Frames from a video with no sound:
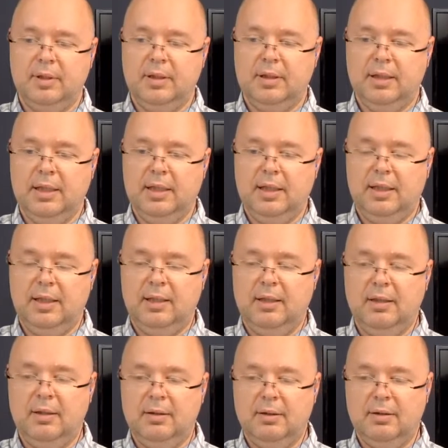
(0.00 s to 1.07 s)

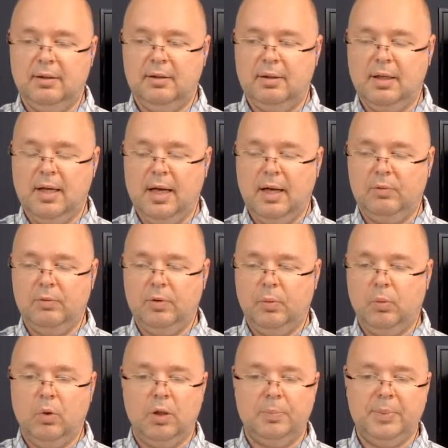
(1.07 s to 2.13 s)
The
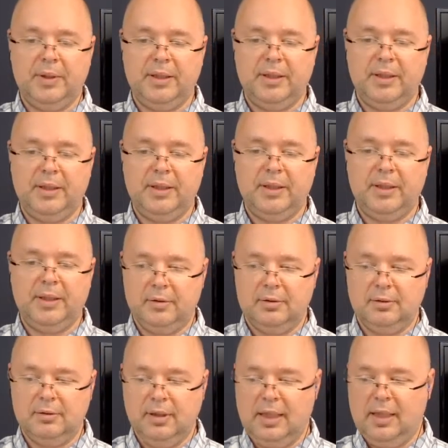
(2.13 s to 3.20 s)
reward potential
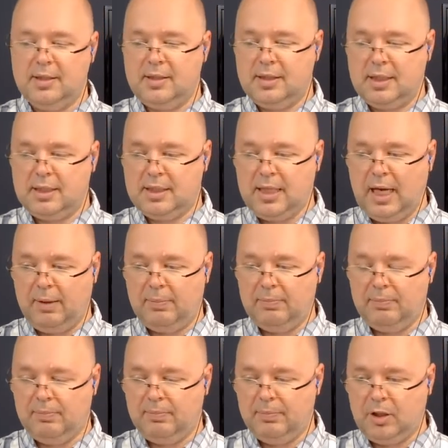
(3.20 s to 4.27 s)
is the
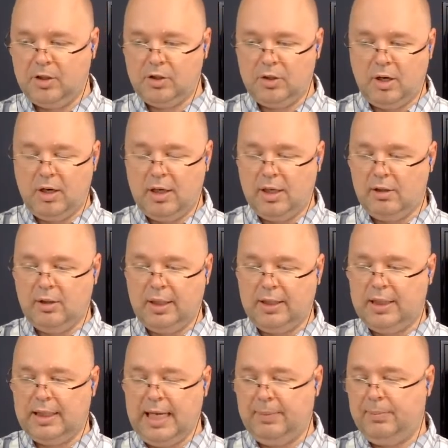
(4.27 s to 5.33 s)
same, because you already
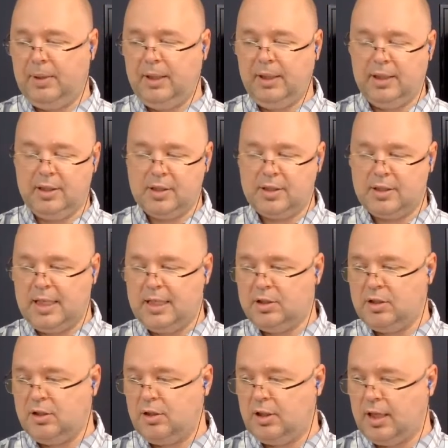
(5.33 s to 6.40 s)
collected that money. It just stays
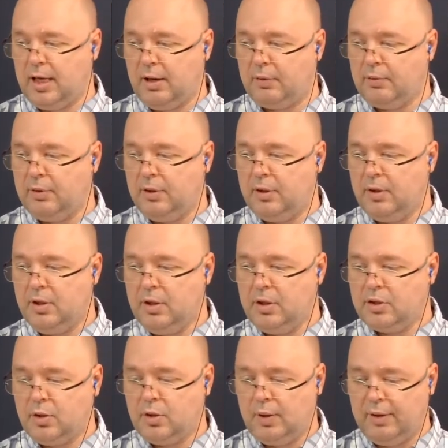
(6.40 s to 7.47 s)
in your account.
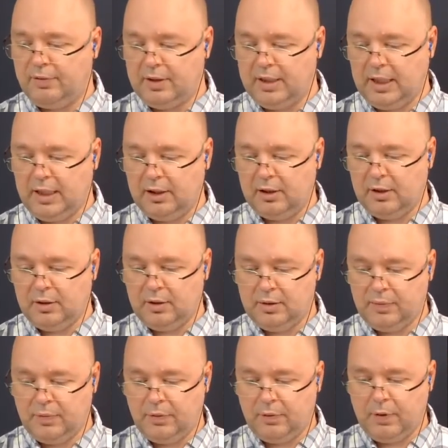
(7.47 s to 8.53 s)
So everything
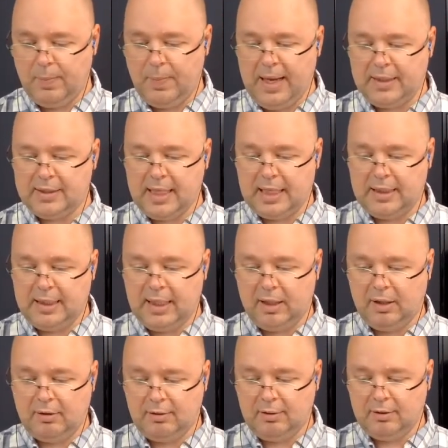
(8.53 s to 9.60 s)
remains
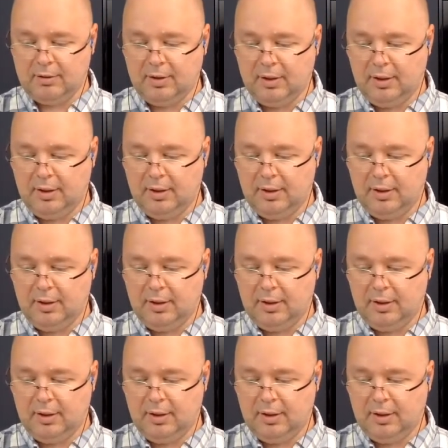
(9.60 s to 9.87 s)
identical.